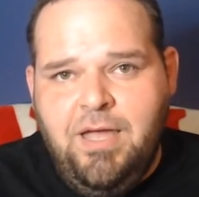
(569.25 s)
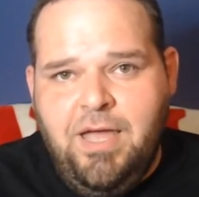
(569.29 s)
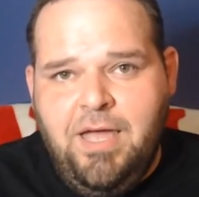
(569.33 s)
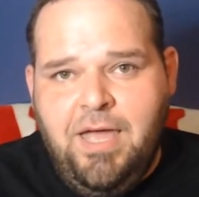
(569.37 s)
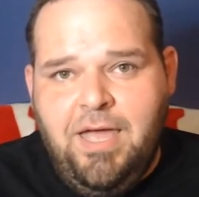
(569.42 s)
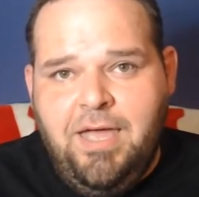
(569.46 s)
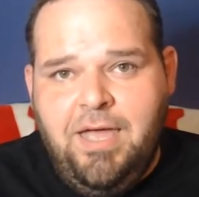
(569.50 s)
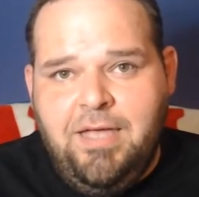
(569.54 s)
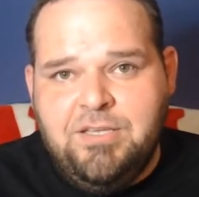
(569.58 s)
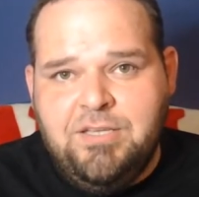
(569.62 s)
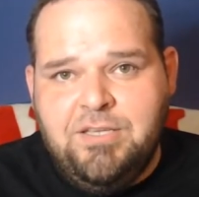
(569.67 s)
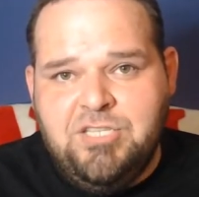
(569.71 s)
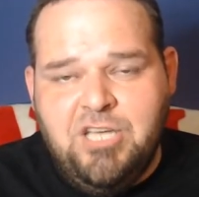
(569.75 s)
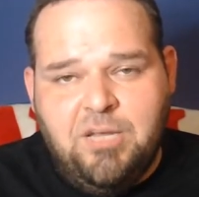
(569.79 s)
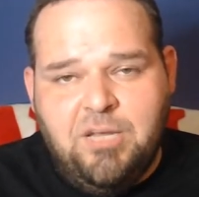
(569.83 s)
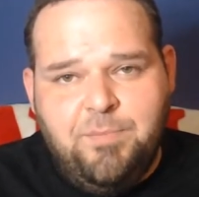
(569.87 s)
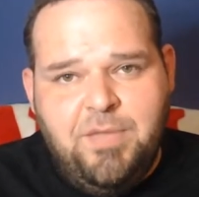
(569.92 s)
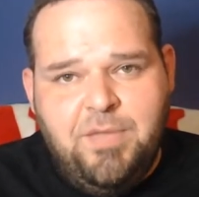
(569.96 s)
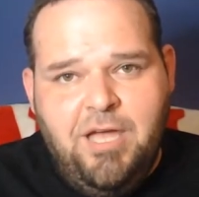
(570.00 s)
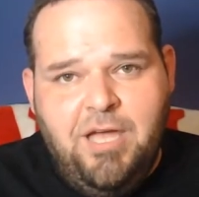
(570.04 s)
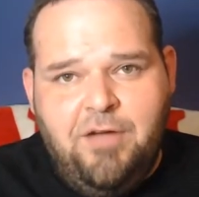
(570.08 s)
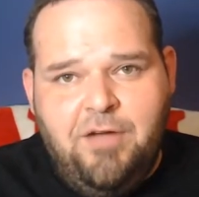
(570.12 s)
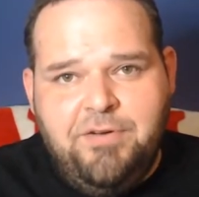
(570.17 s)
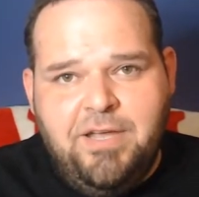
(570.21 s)
And check
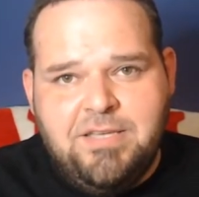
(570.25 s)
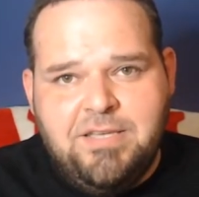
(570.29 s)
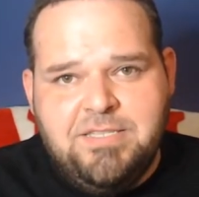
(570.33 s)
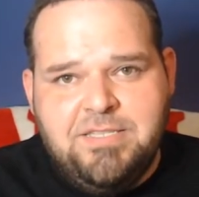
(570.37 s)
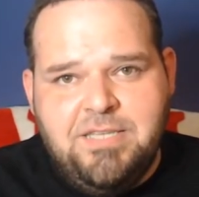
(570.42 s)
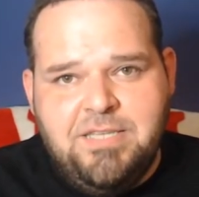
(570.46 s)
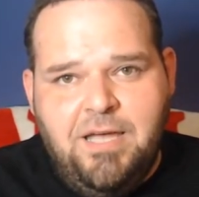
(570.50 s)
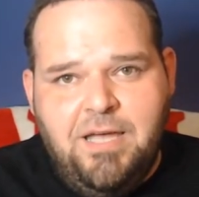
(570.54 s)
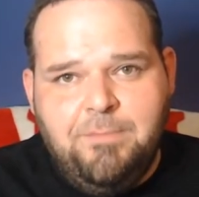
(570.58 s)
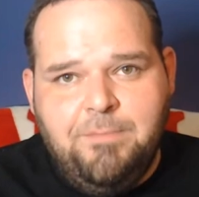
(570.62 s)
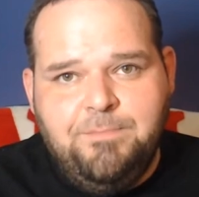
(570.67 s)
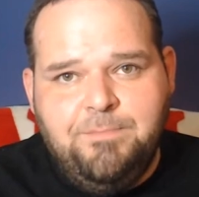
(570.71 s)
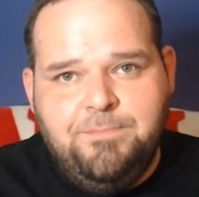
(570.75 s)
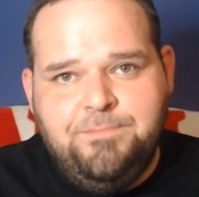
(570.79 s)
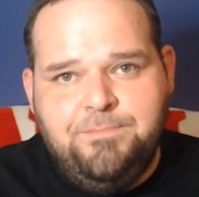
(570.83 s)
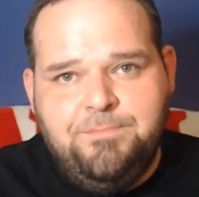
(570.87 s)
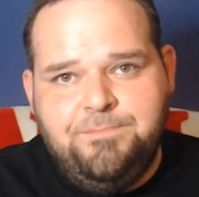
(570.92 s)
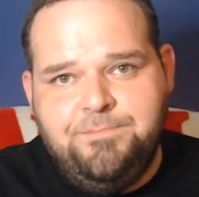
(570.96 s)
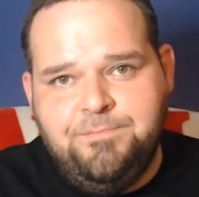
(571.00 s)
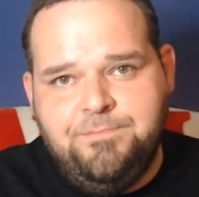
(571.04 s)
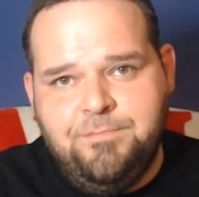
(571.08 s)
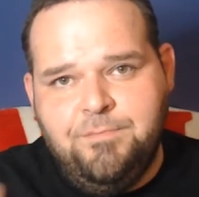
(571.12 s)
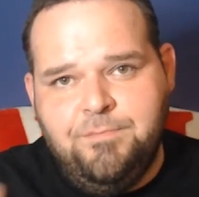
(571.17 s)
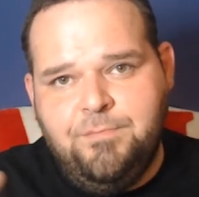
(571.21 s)
me out next time.
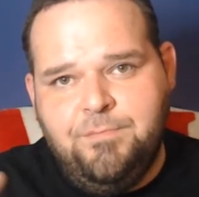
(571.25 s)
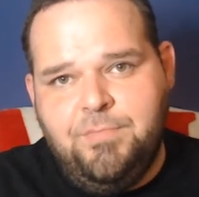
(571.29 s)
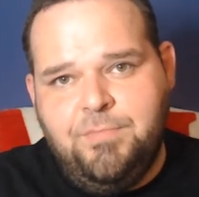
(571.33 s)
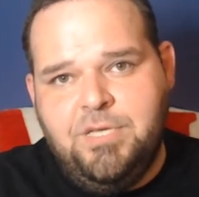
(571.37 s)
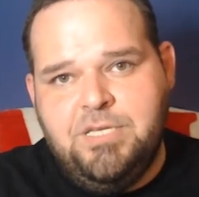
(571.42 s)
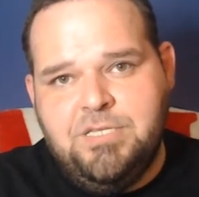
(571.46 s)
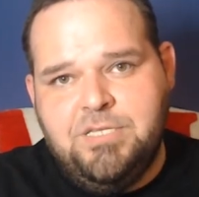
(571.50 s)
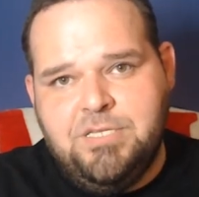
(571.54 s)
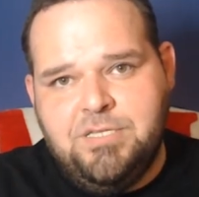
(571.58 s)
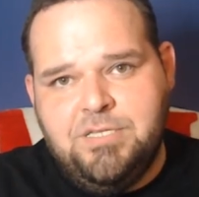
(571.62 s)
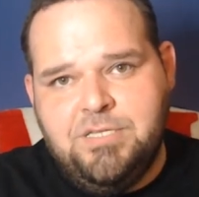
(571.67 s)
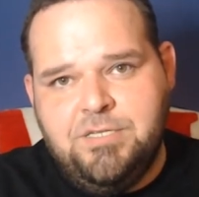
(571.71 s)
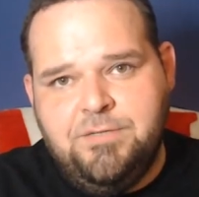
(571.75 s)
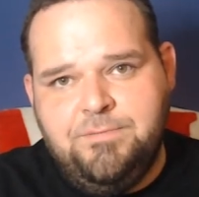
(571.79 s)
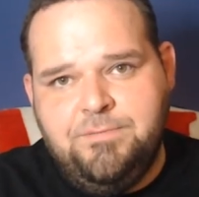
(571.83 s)
Peace.